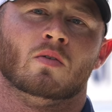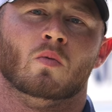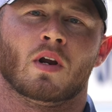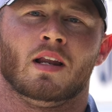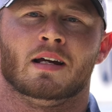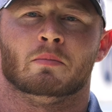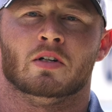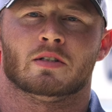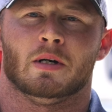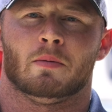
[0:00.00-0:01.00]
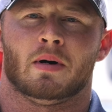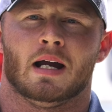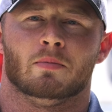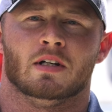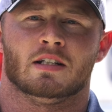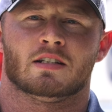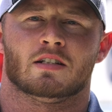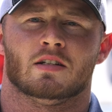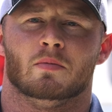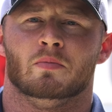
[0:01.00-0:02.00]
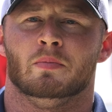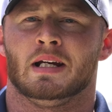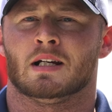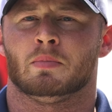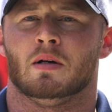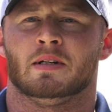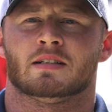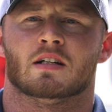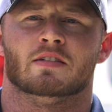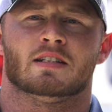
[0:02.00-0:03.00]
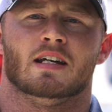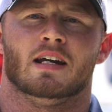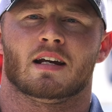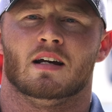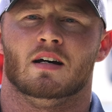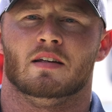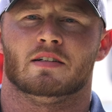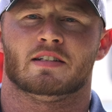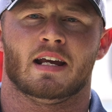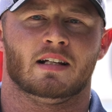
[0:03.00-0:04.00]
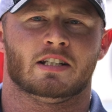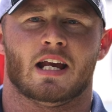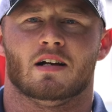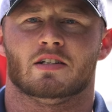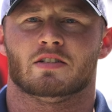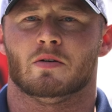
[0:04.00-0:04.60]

What I like most about Pipe Wrench being a plumbing service tech, uh, there's daily challenges.